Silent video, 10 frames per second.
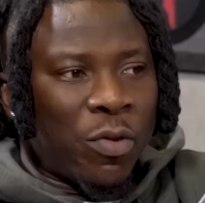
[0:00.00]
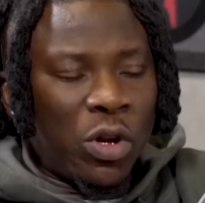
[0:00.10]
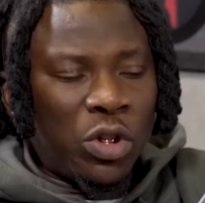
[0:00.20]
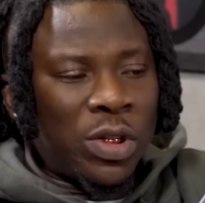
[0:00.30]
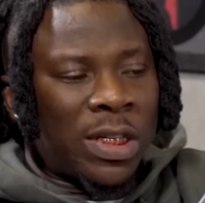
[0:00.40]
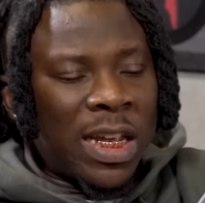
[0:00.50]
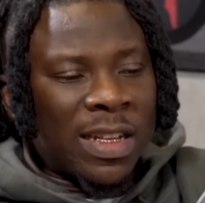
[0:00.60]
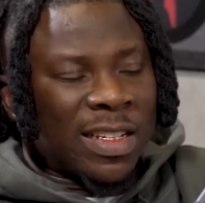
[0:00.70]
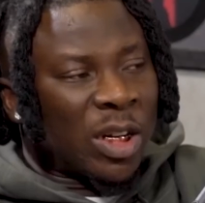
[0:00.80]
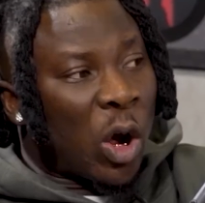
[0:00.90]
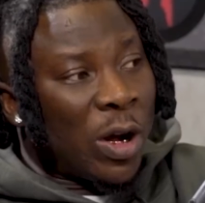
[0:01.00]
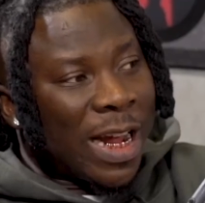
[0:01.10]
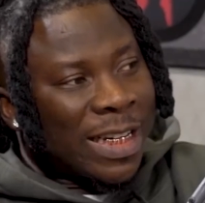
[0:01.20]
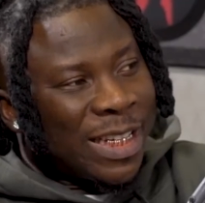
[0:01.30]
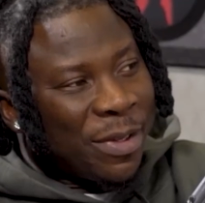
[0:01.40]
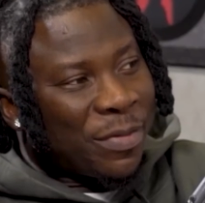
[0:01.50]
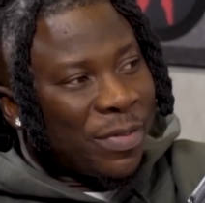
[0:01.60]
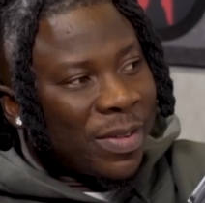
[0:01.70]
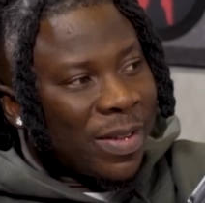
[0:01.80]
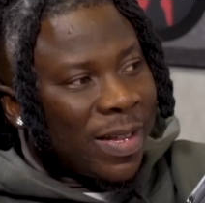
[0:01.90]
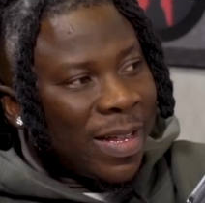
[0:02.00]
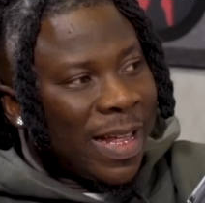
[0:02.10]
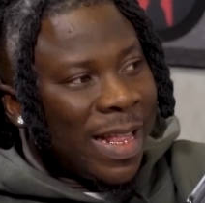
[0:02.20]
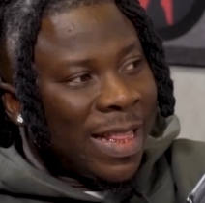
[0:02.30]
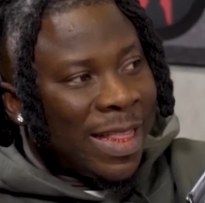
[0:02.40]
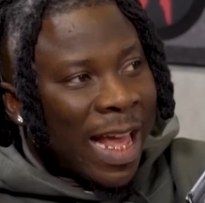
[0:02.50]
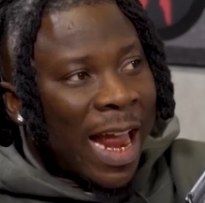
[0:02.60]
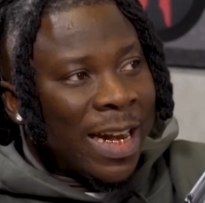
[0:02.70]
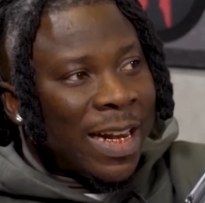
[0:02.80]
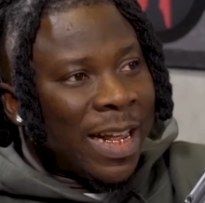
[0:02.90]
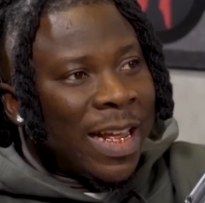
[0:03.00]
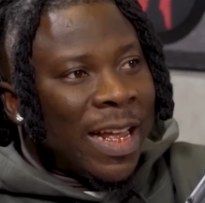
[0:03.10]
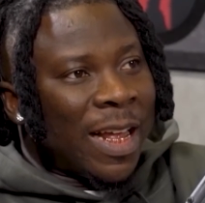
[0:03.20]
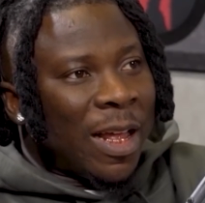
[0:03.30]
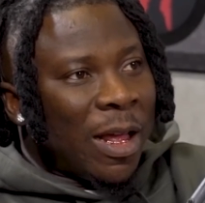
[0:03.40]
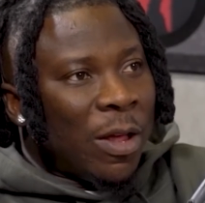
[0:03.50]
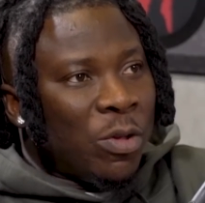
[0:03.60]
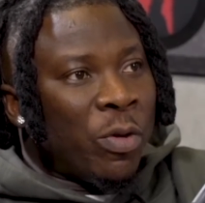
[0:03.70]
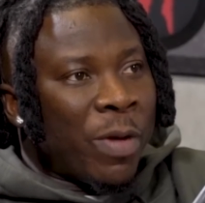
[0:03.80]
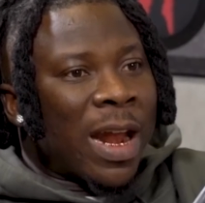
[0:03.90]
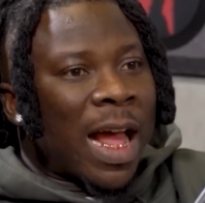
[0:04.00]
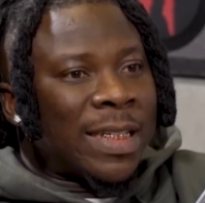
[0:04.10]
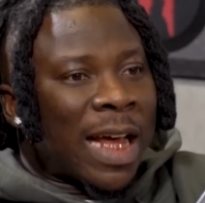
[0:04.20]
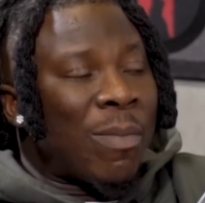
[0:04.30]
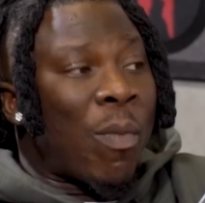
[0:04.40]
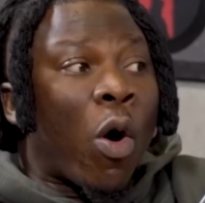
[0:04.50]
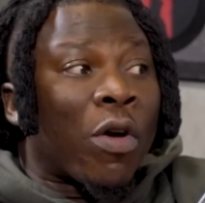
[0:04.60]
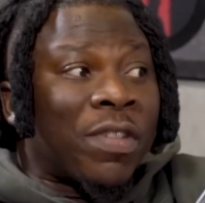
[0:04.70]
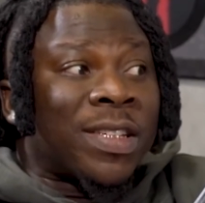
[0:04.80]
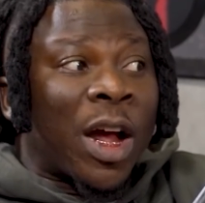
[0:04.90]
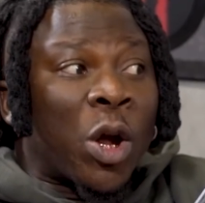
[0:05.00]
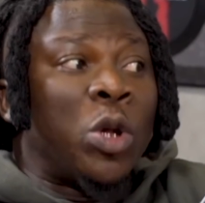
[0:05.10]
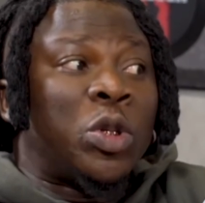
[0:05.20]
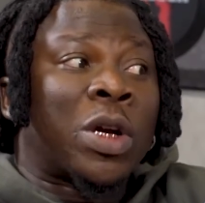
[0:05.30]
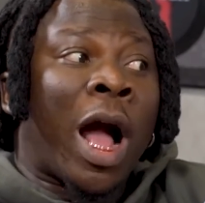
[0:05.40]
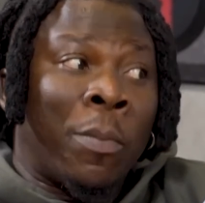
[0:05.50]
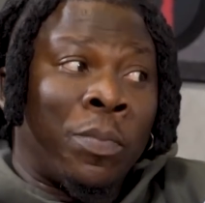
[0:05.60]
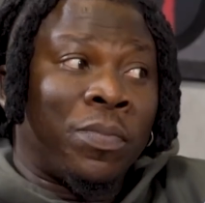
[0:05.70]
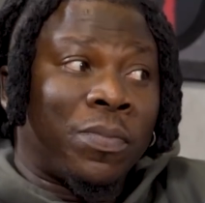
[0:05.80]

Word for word: want to see it as a collective, then you realize that more of us are going to come.